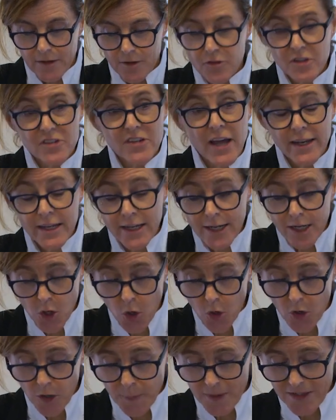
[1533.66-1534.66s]
Though the Tannaitic
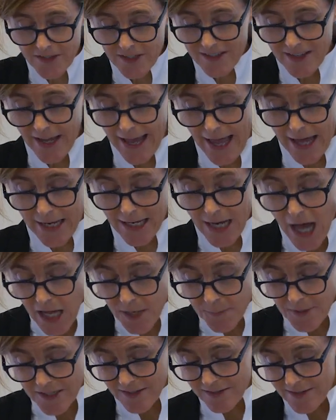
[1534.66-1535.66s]
corpus is
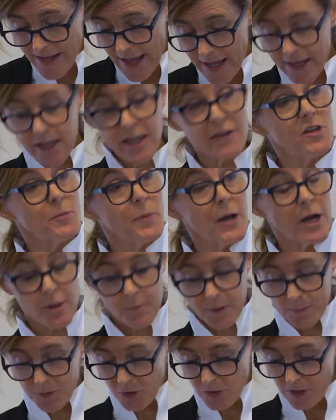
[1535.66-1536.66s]
anonymous as any of the
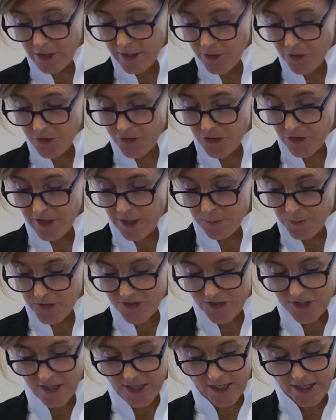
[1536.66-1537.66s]
parabiblical literature that
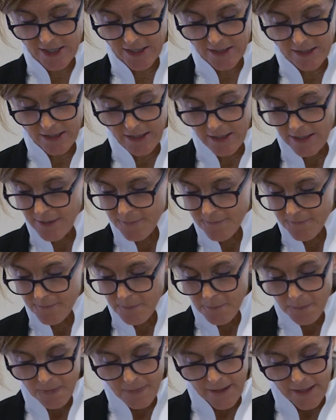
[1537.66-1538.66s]
preceded it,
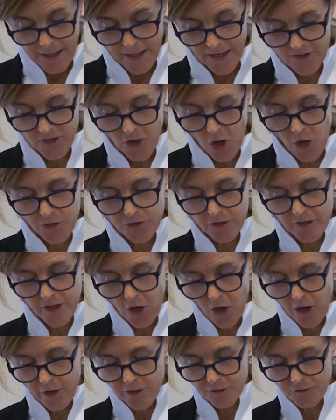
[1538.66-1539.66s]
it has altered
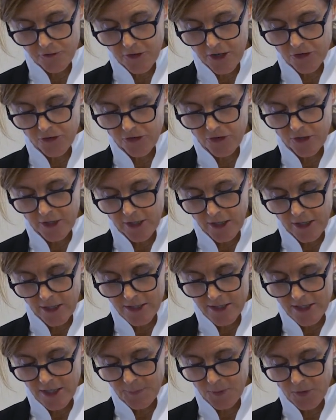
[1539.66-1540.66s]
the author function
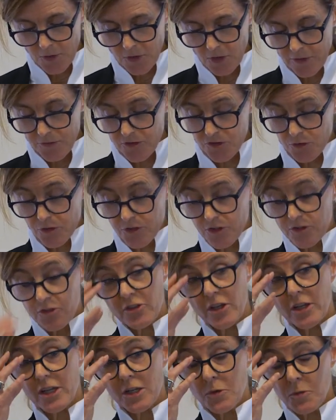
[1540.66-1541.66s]
typical of
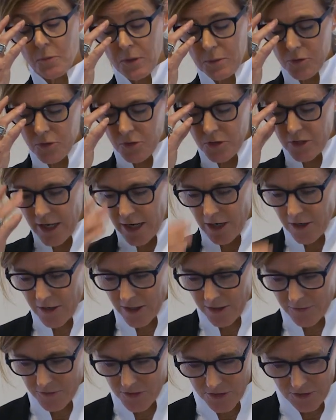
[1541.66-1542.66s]
sources dealing with biblical
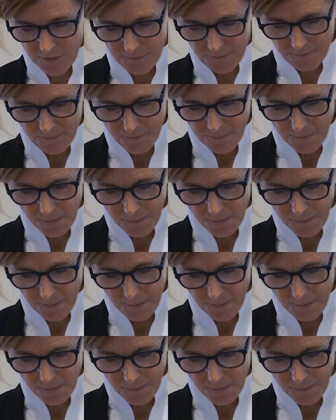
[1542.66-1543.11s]
narratives.